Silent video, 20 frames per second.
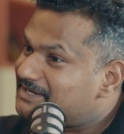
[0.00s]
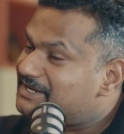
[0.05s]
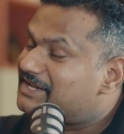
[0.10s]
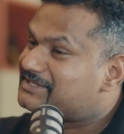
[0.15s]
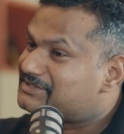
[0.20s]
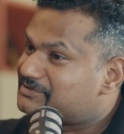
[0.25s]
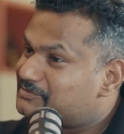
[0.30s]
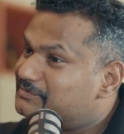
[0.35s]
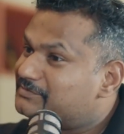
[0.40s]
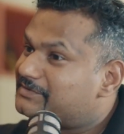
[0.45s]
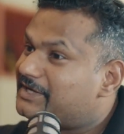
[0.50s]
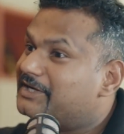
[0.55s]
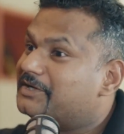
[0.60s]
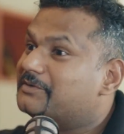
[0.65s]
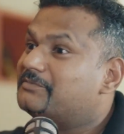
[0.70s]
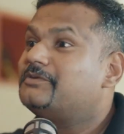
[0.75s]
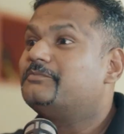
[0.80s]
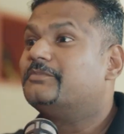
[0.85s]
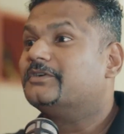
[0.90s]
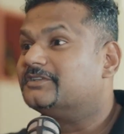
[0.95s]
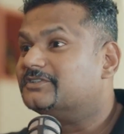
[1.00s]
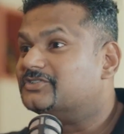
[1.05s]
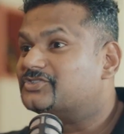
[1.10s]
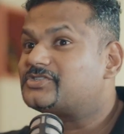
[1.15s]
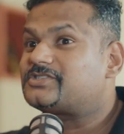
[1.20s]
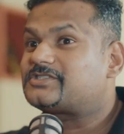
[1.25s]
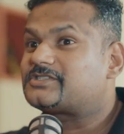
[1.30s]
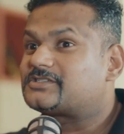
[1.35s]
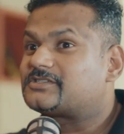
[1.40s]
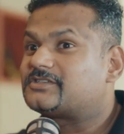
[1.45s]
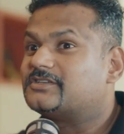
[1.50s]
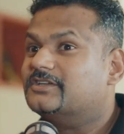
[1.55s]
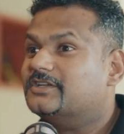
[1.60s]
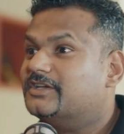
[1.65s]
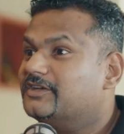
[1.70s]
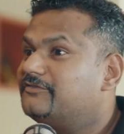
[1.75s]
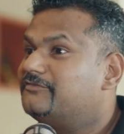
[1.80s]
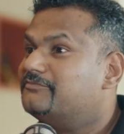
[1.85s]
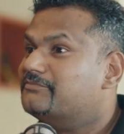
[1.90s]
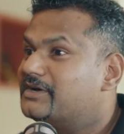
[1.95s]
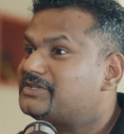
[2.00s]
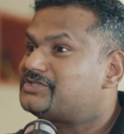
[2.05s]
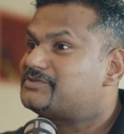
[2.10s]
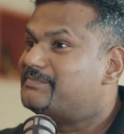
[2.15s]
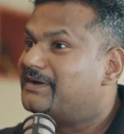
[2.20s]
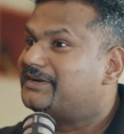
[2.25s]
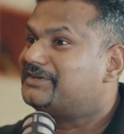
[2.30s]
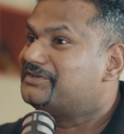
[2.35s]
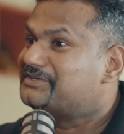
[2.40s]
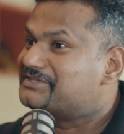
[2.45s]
classroom timetable, but just give much better